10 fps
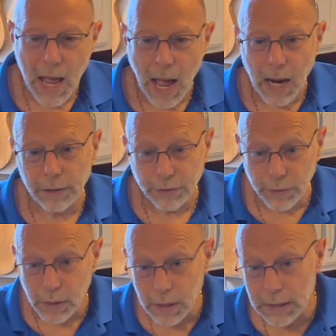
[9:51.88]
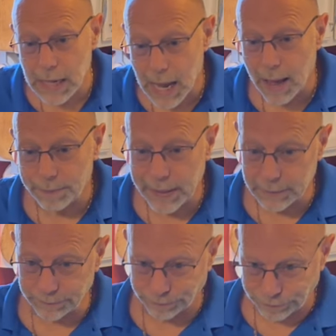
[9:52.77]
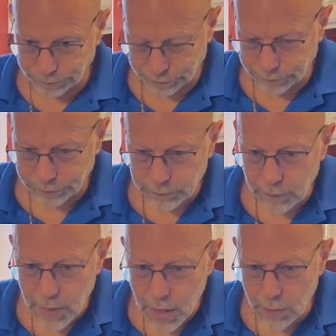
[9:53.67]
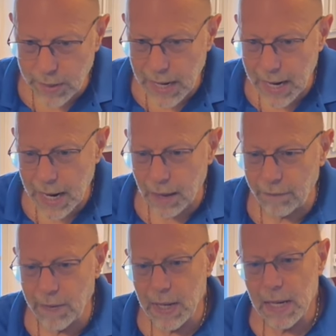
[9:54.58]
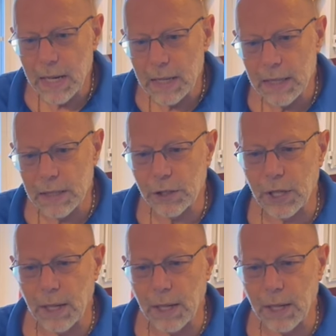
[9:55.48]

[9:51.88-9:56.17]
Our third topic we have is